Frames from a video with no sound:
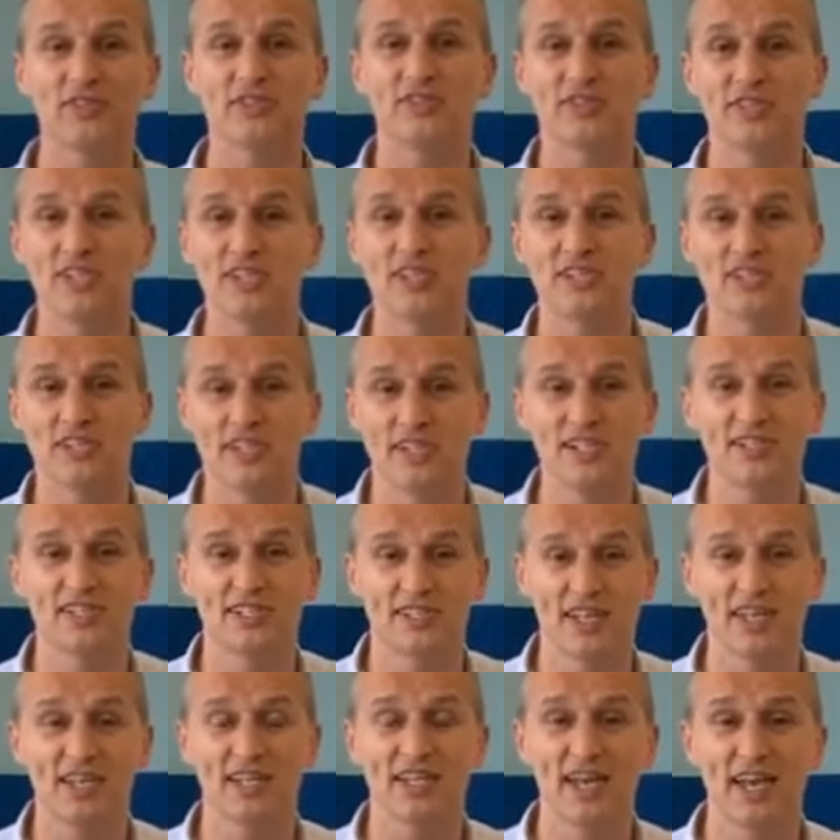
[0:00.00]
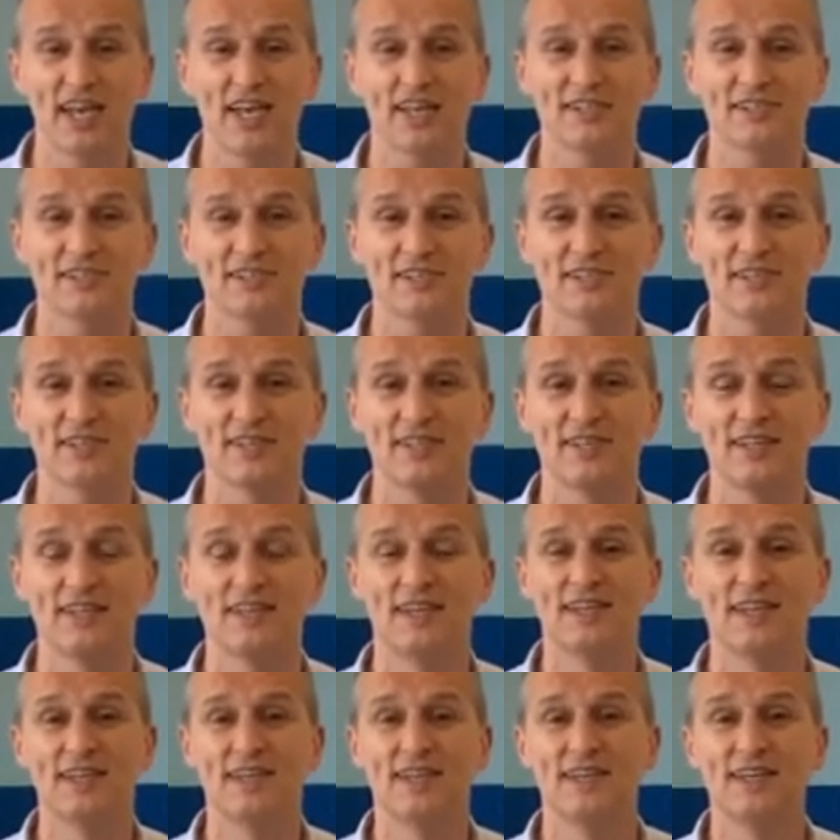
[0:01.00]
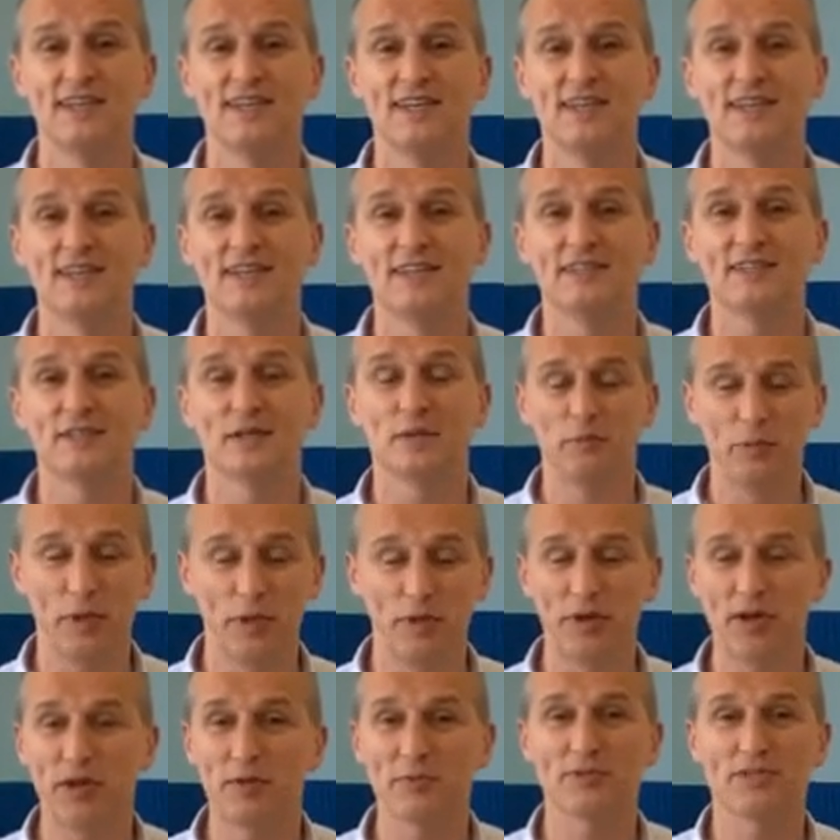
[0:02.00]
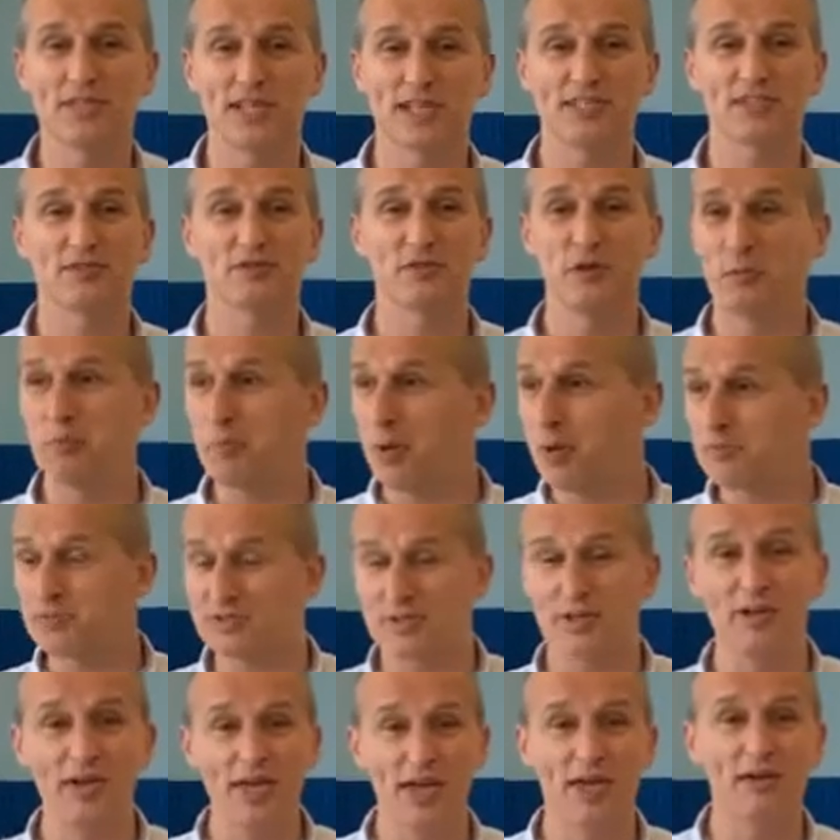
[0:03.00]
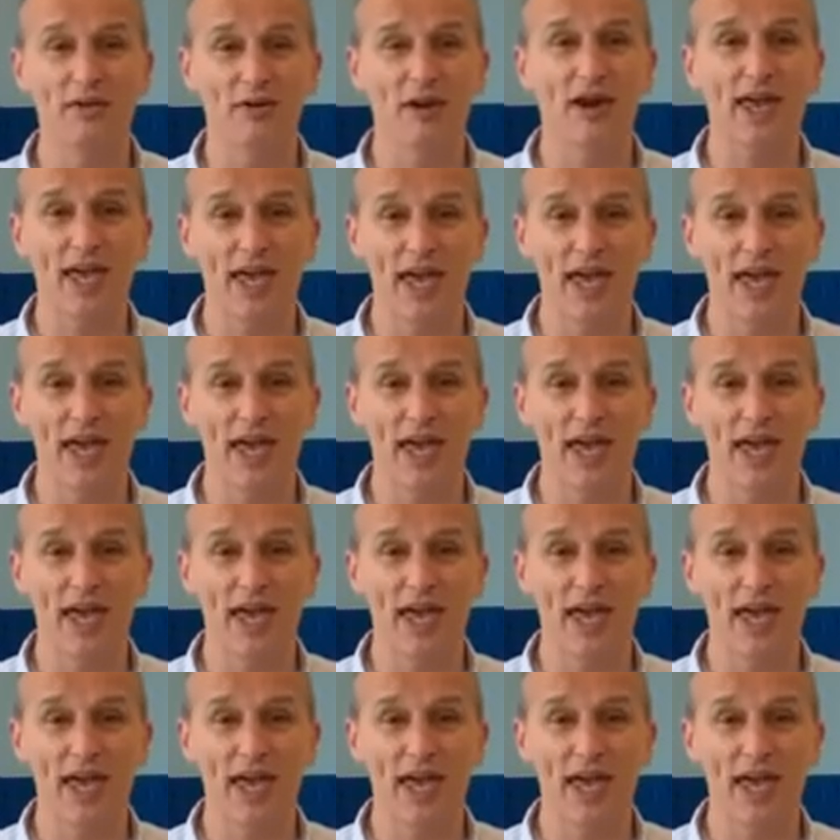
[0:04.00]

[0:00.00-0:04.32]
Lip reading: And she said, "Yes." So Miriam says to her mom, "So here I